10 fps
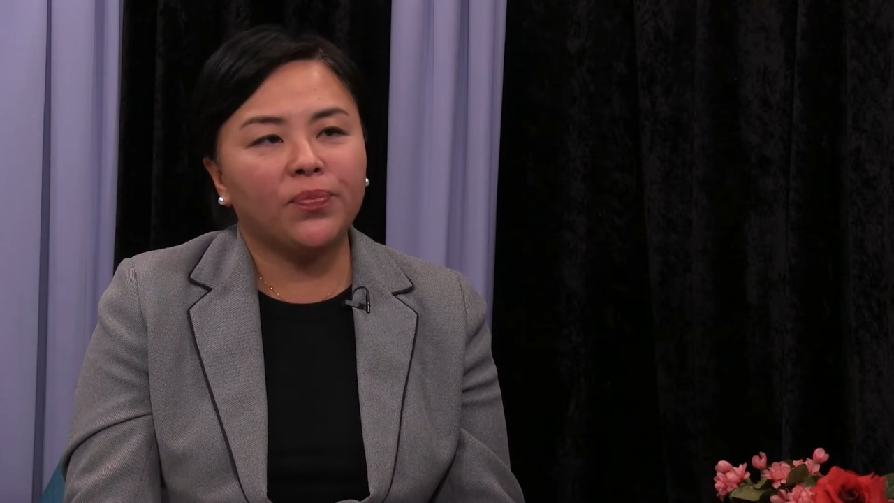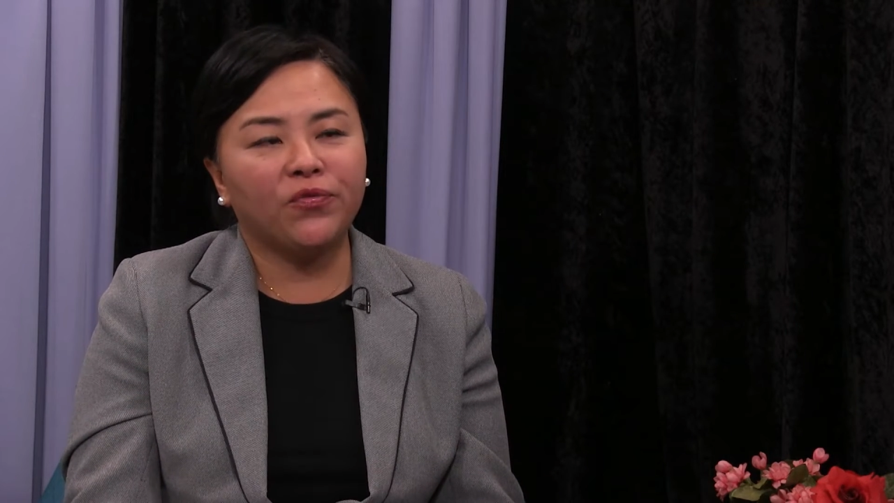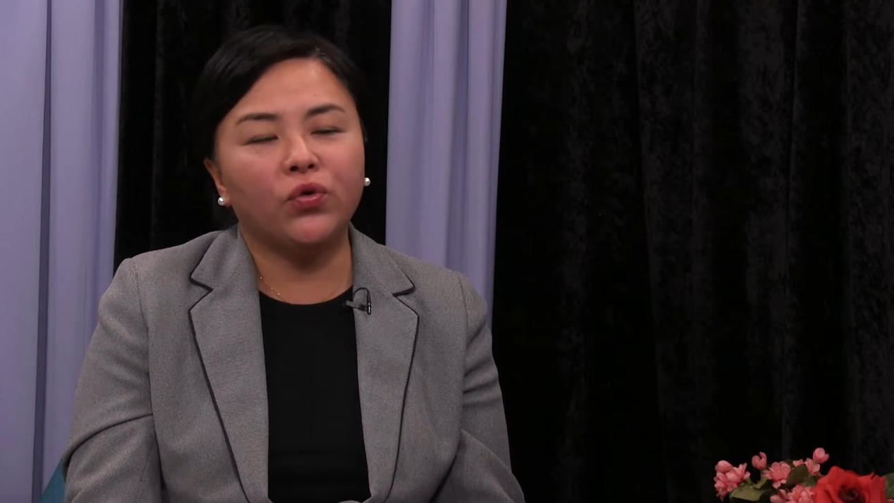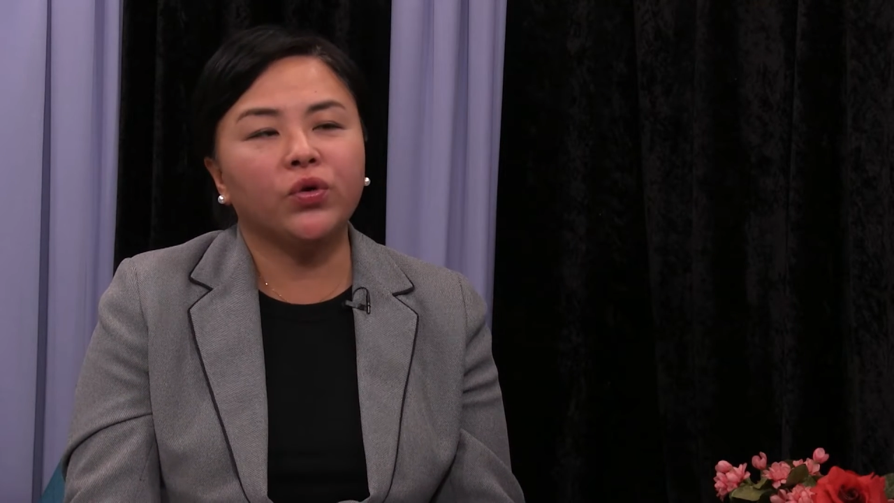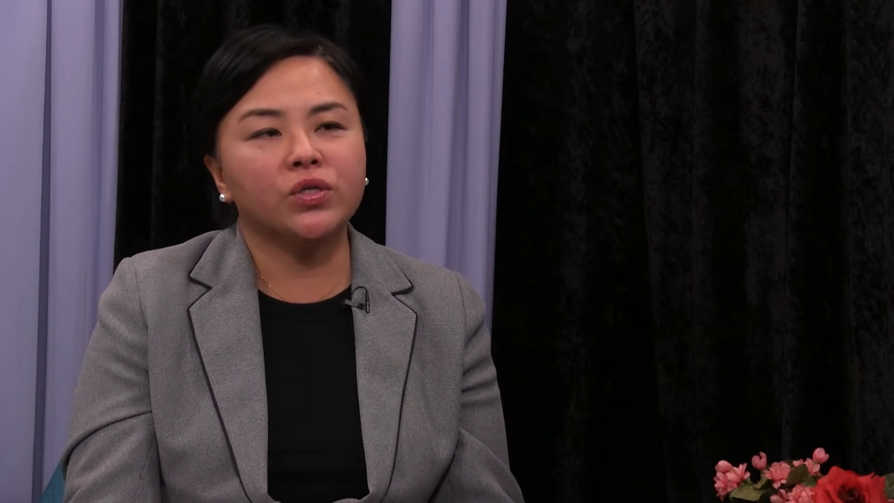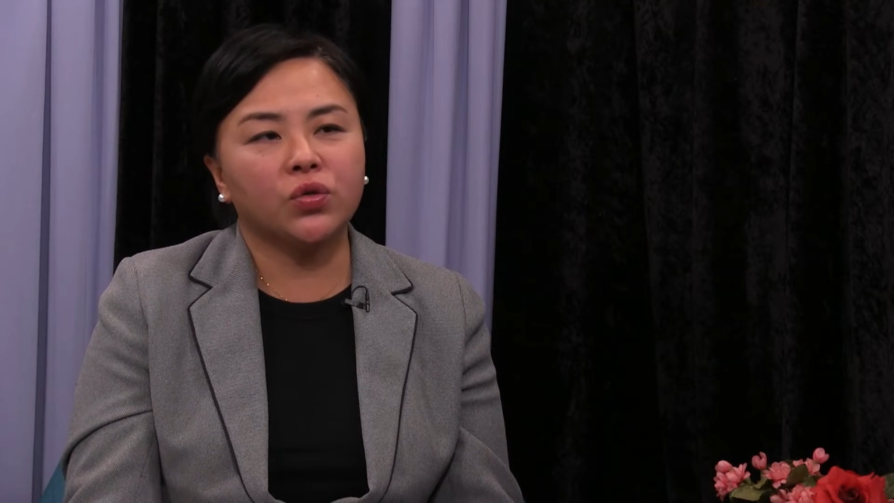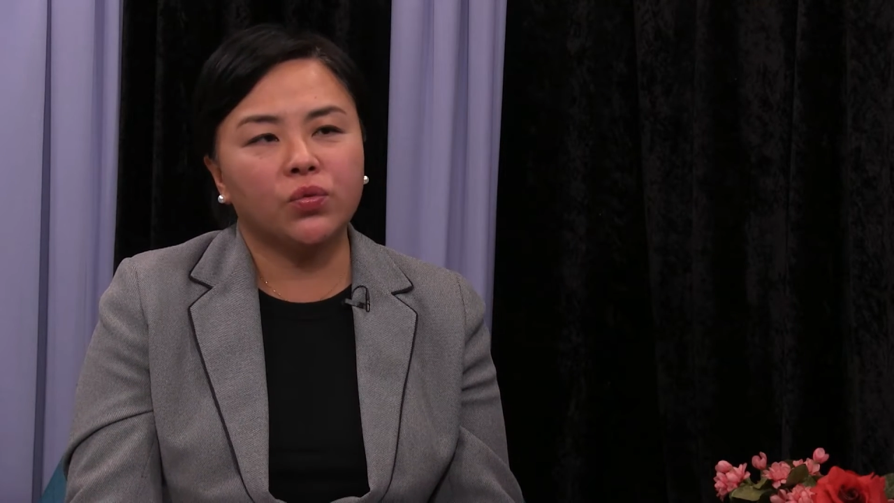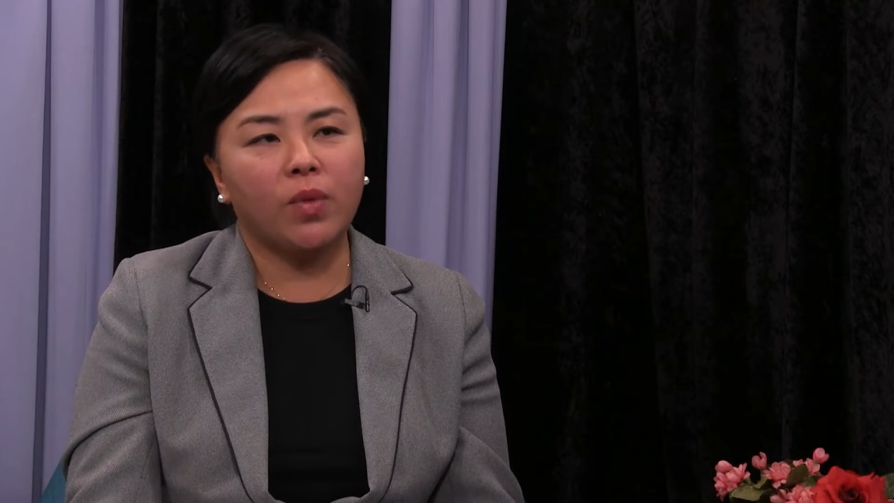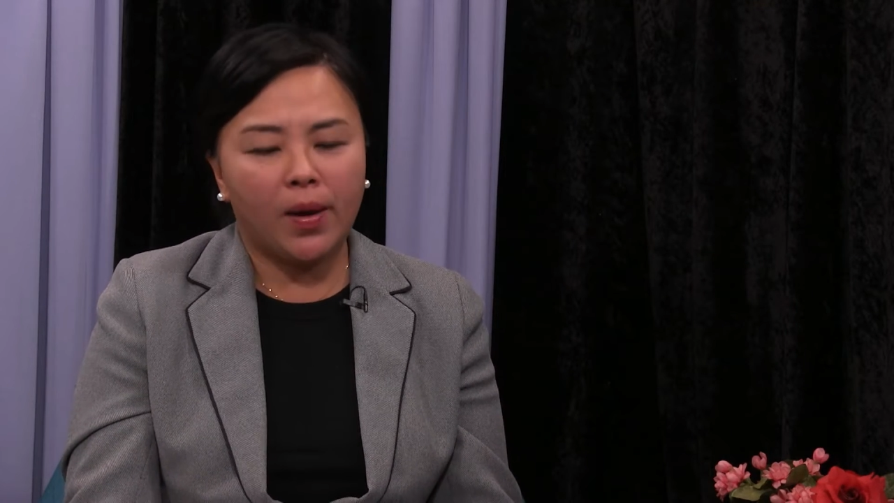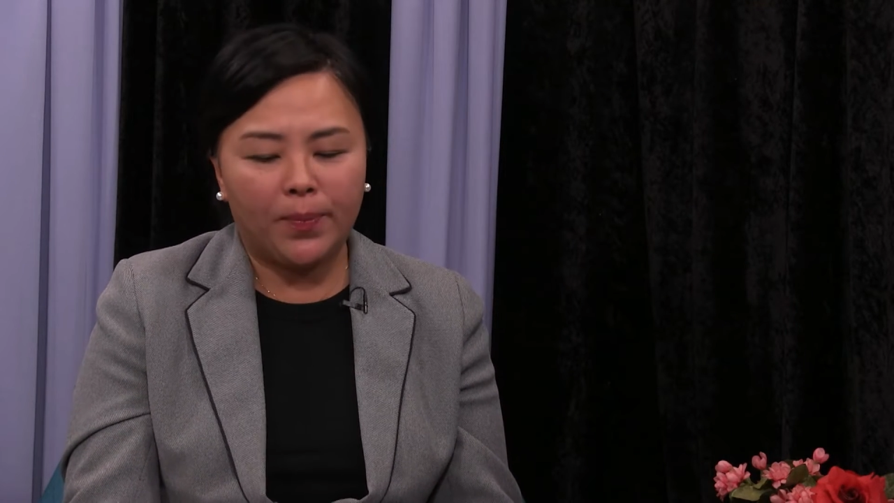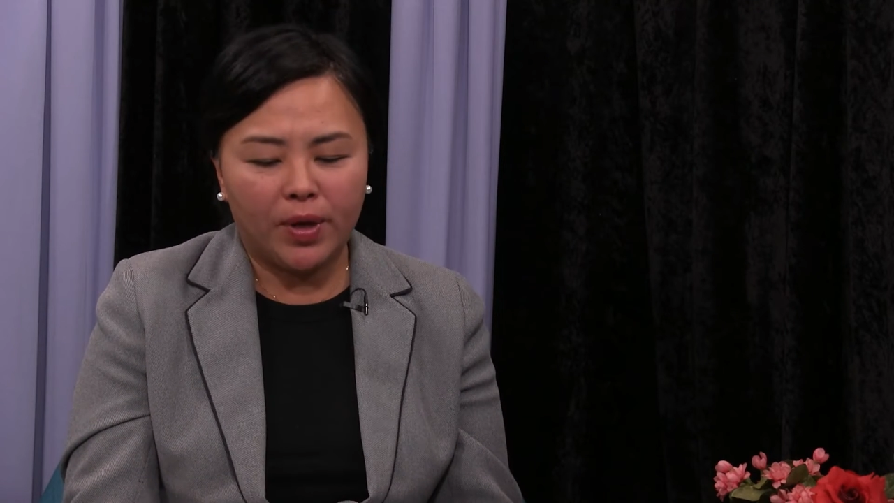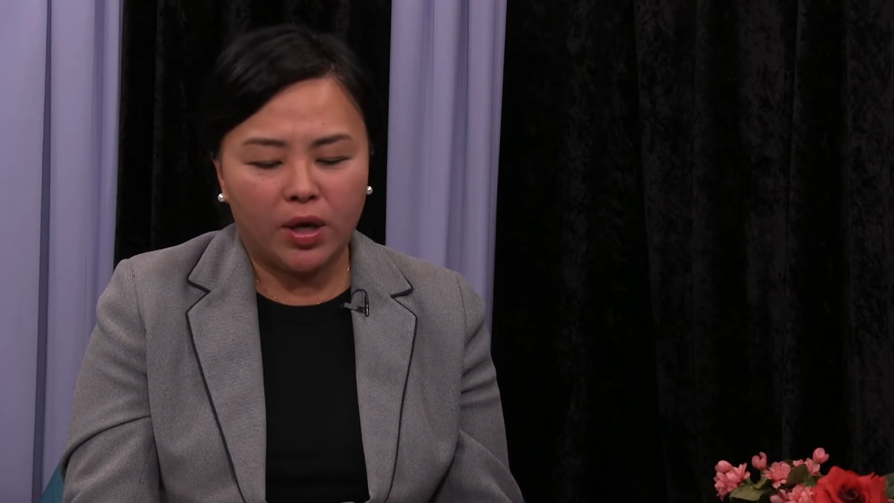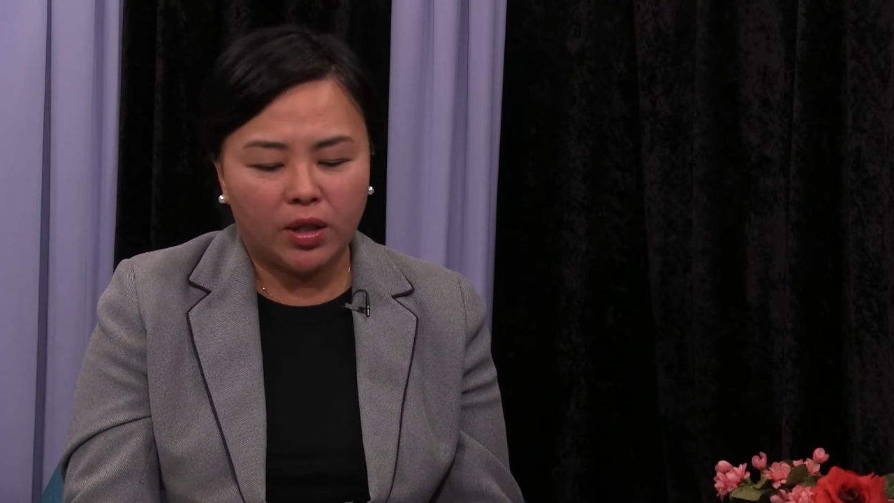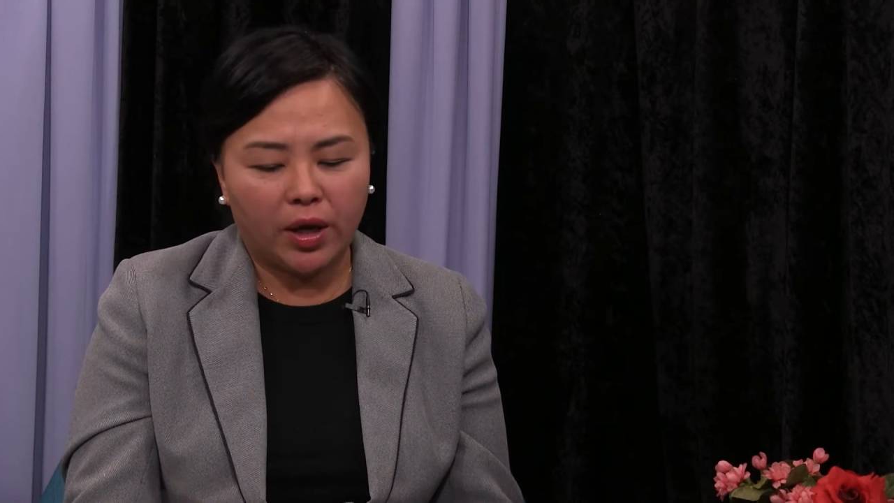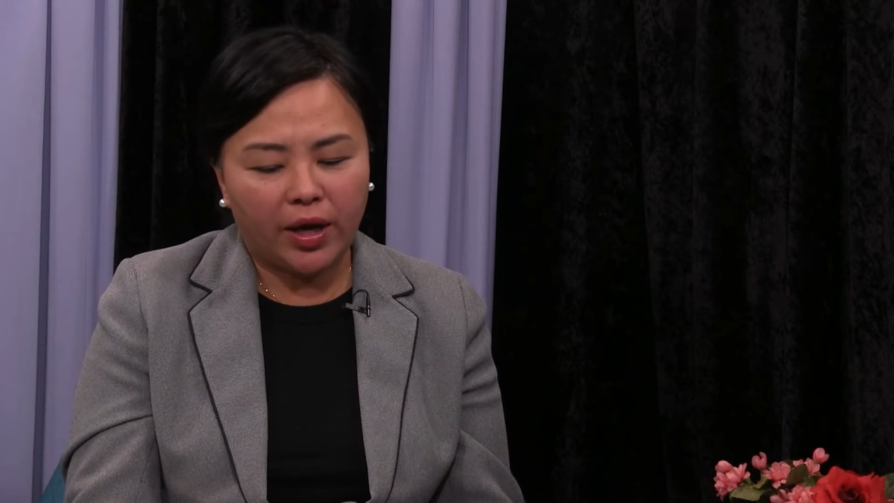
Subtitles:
viewers who might be the